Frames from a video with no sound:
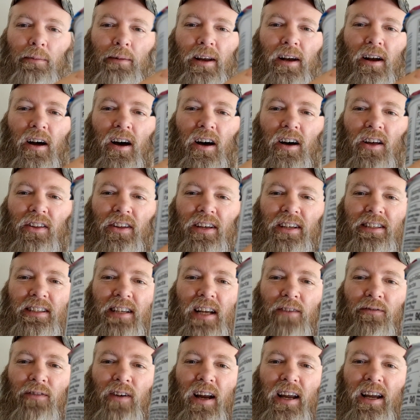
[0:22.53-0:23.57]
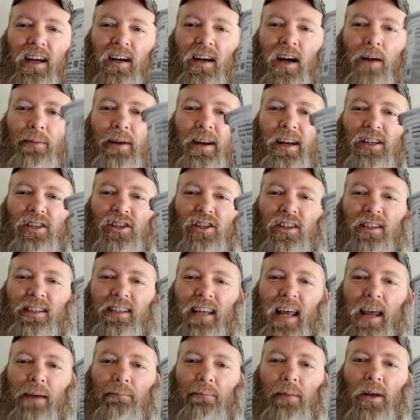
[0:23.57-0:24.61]
I mean, all this stuff right here. I mean, it should
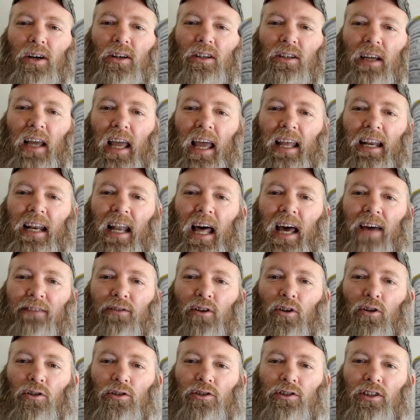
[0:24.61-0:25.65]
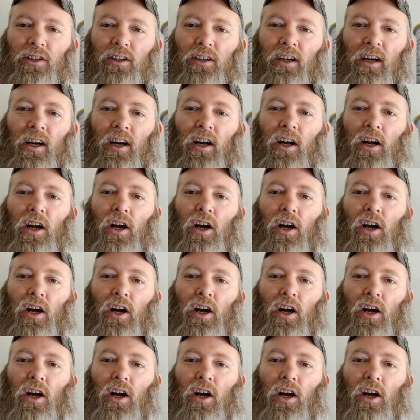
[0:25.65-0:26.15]
say milk and live culture.